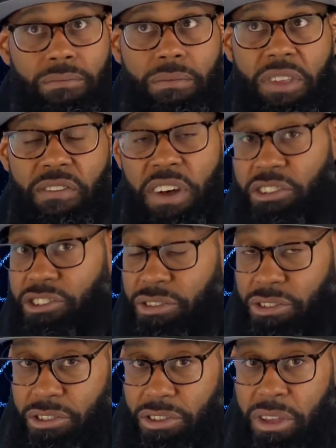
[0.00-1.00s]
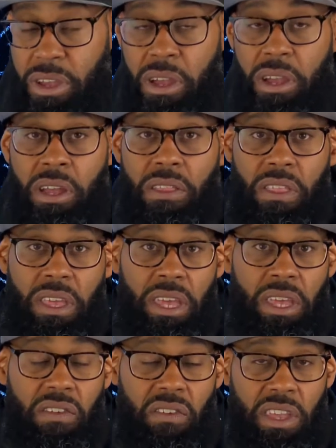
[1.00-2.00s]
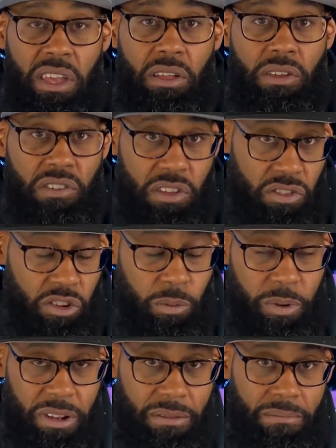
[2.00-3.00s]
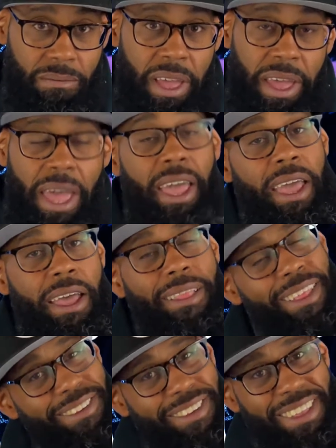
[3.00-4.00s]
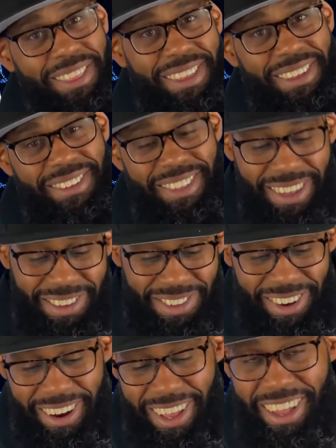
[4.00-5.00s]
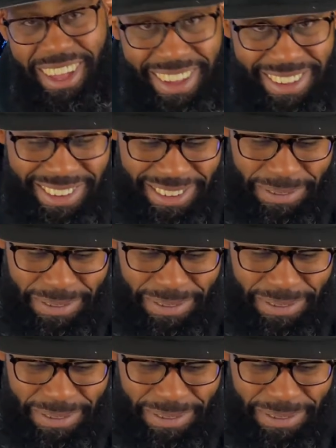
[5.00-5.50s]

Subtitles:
functions, the skill is interpret, and let's get this thing started, guys.